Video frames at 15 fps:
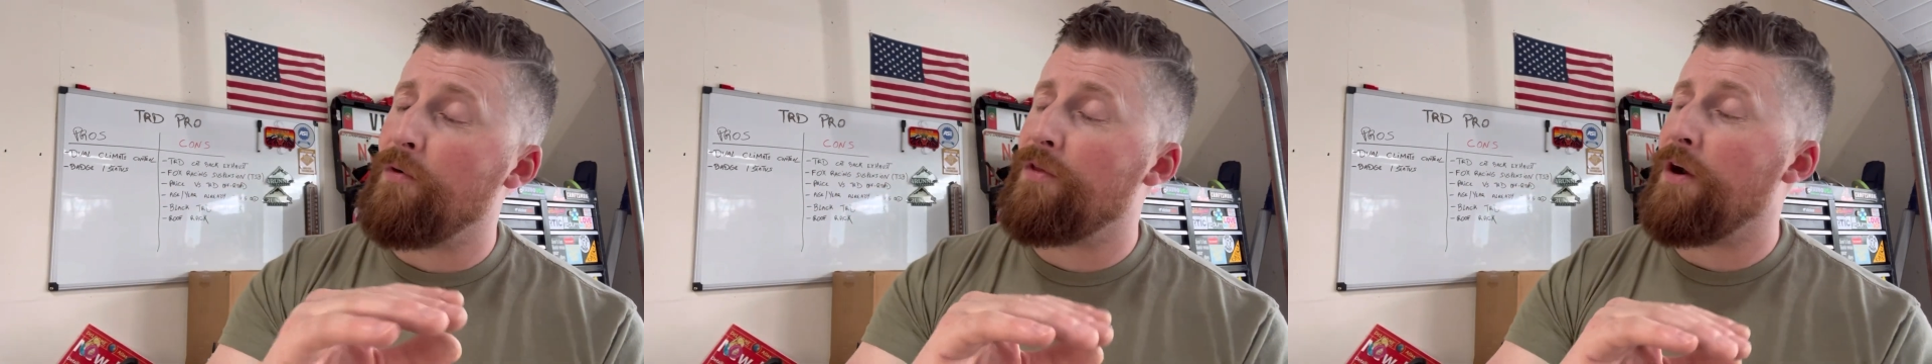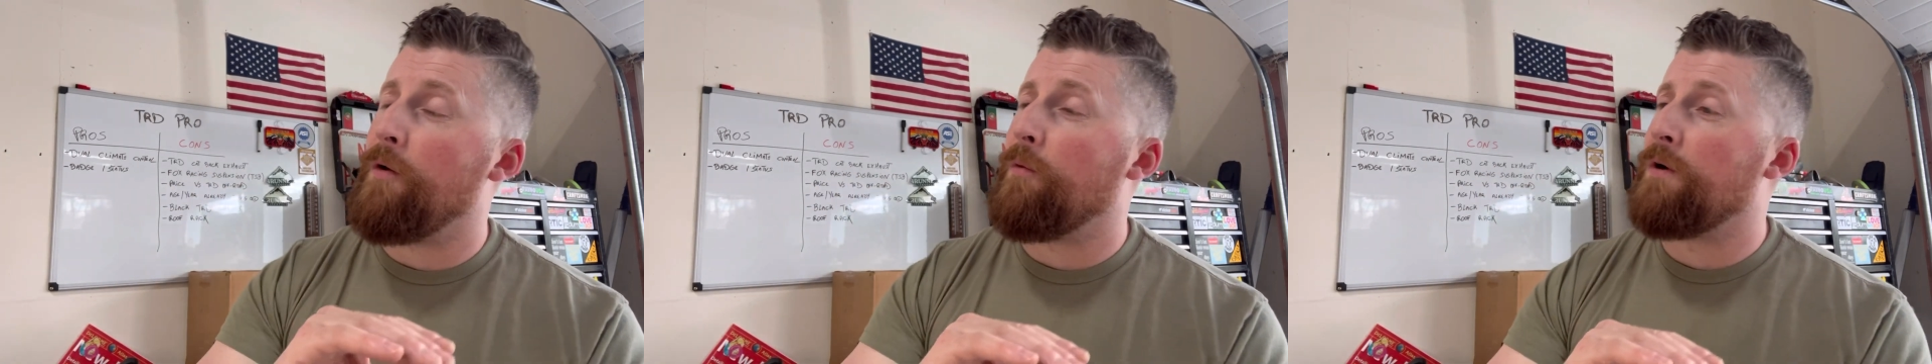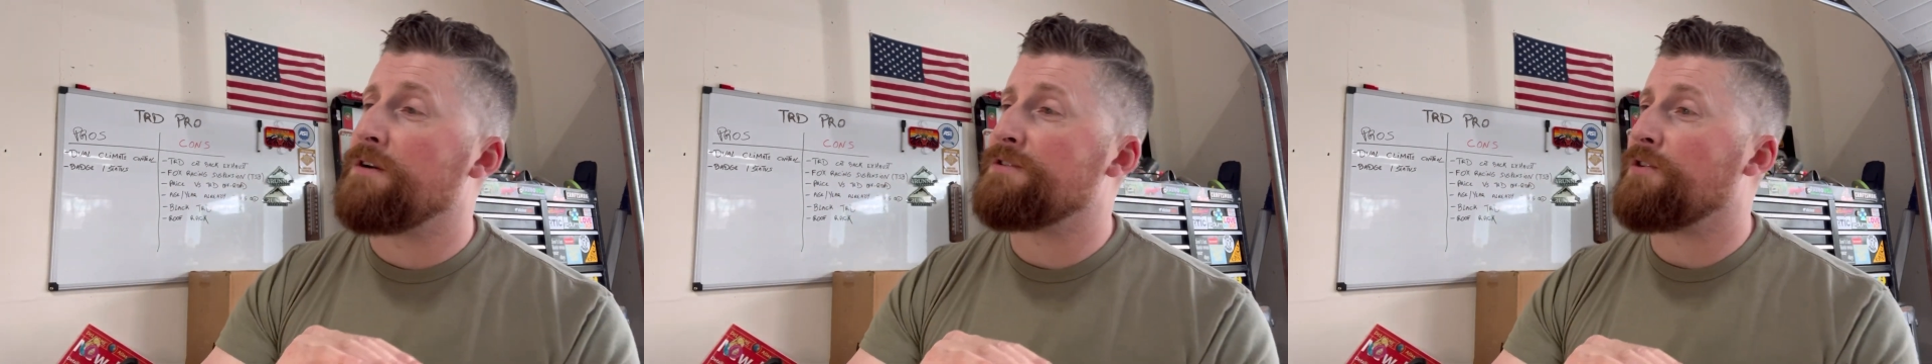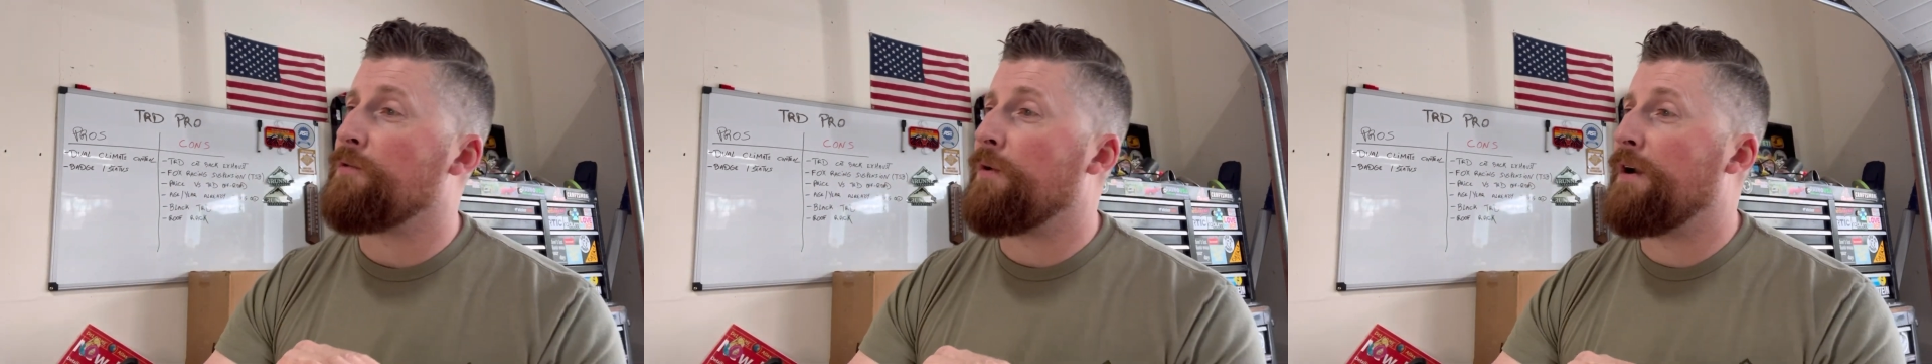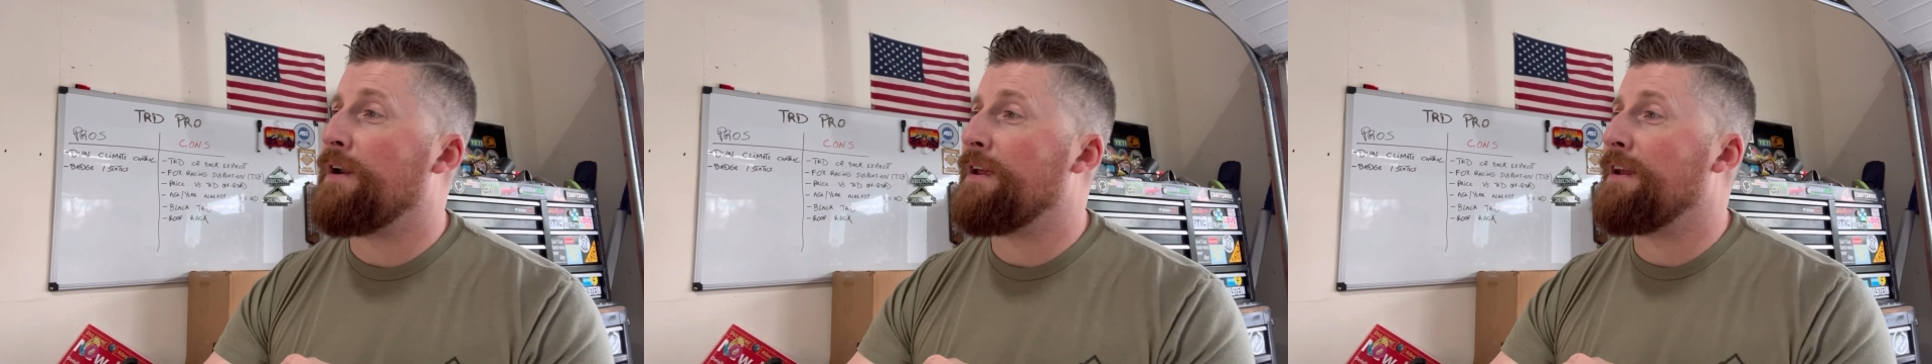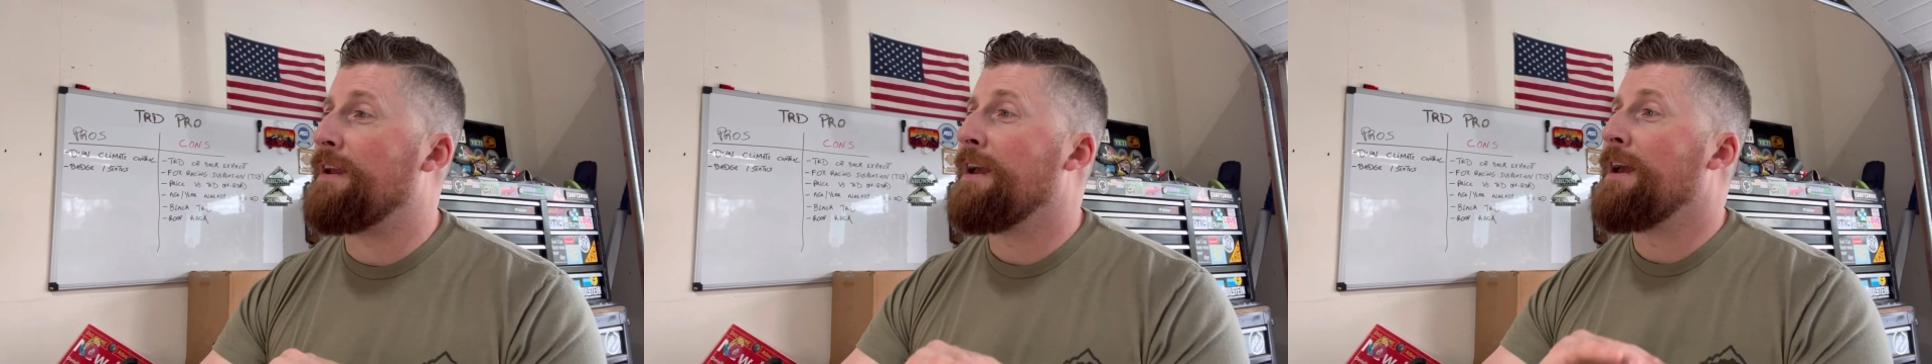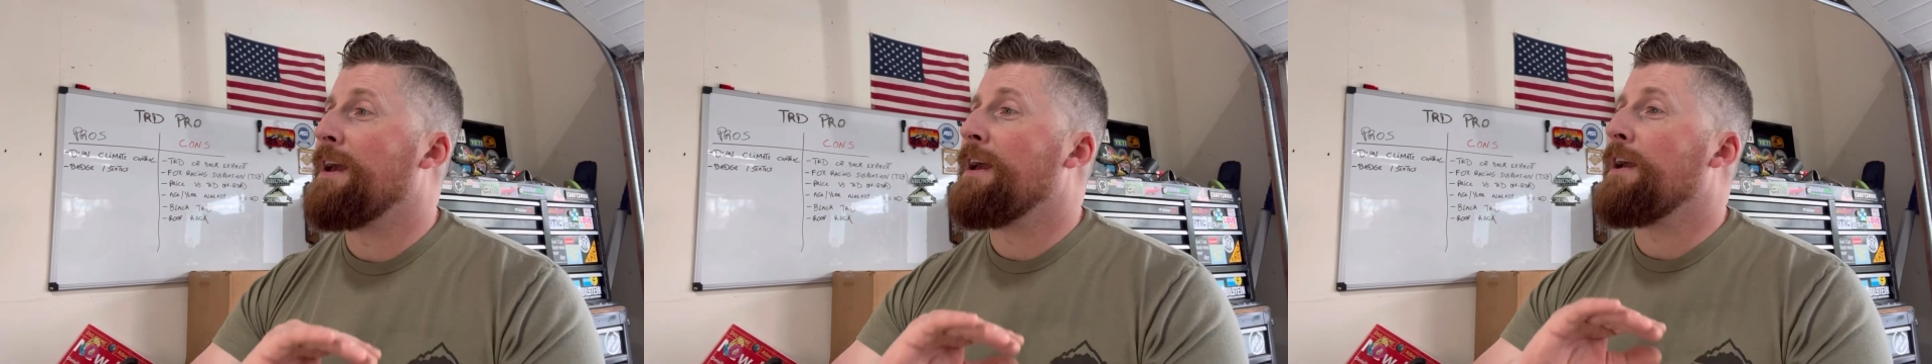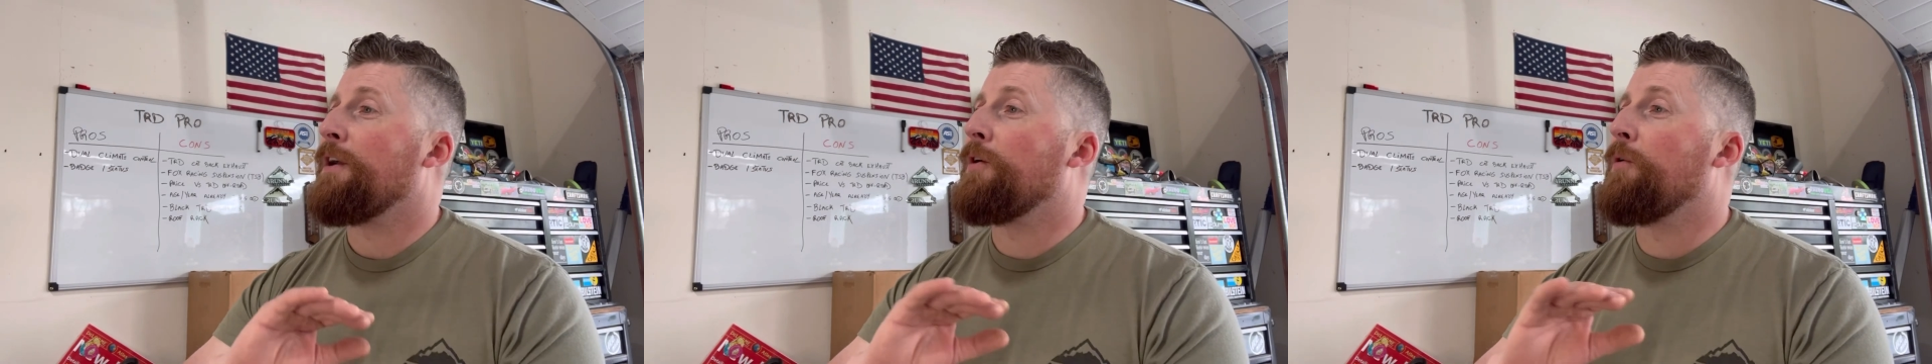that was already
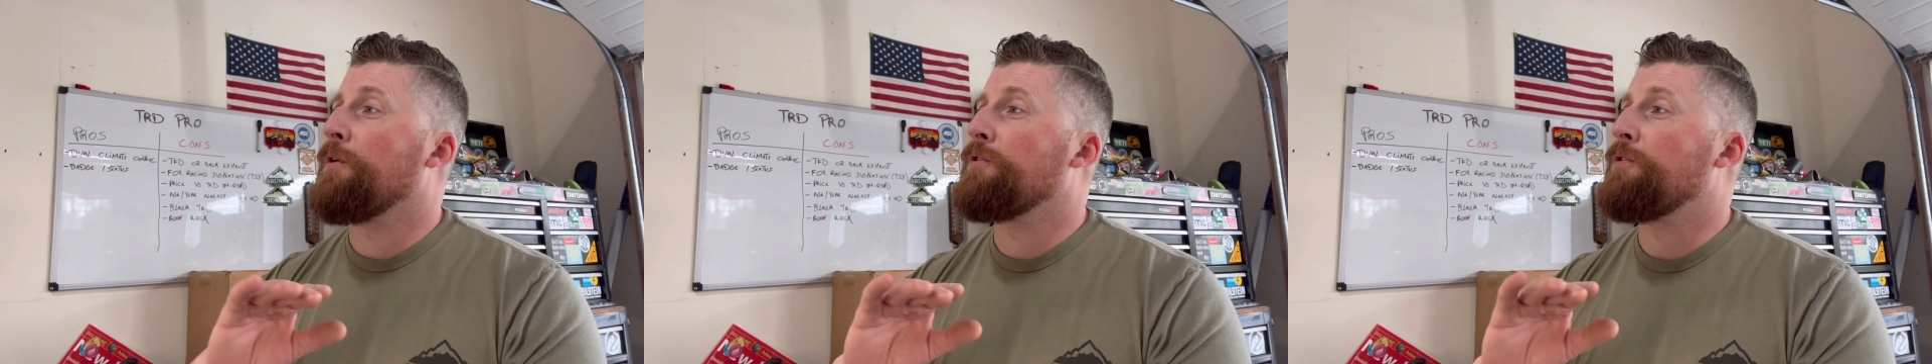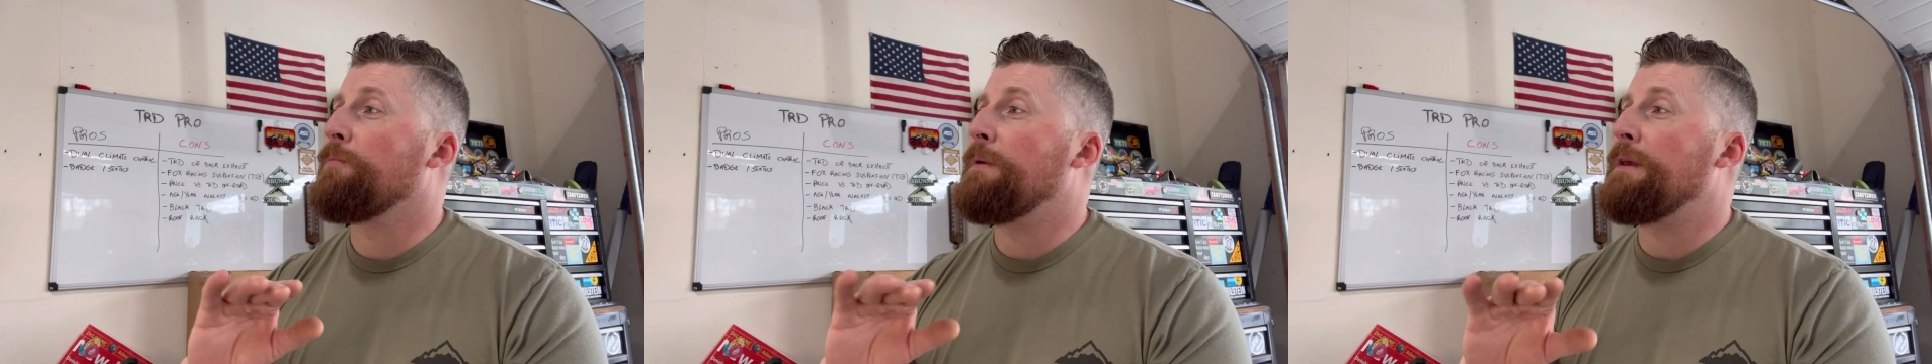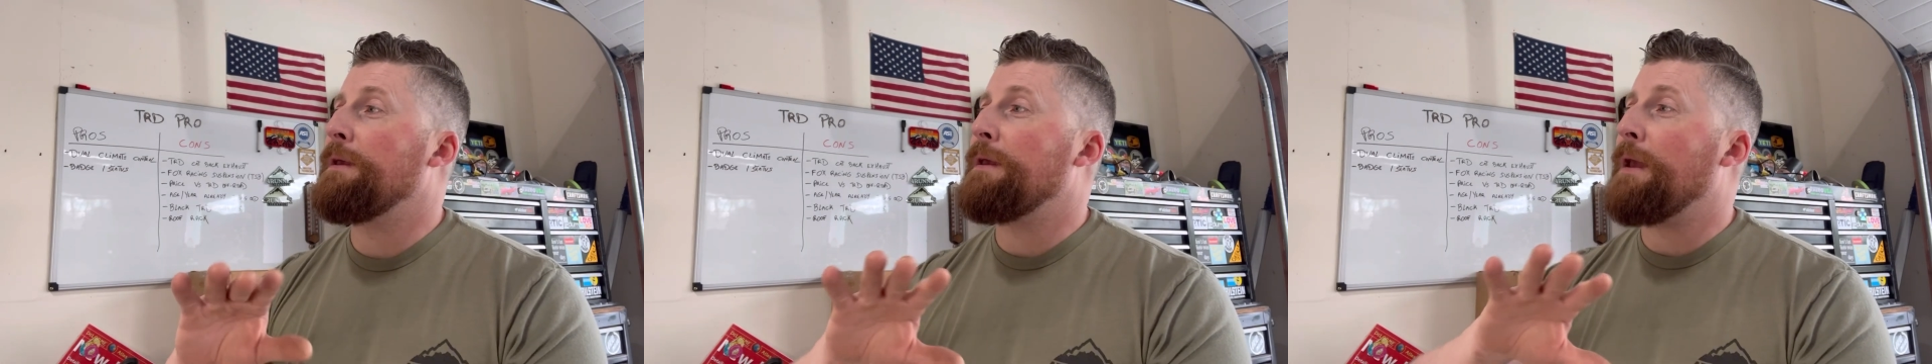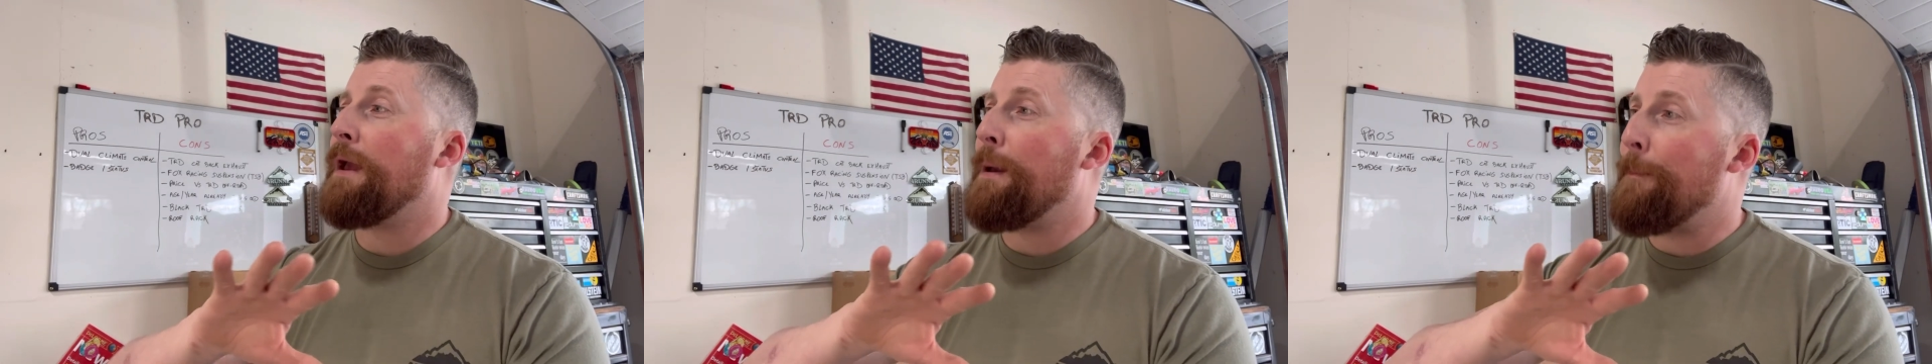going to be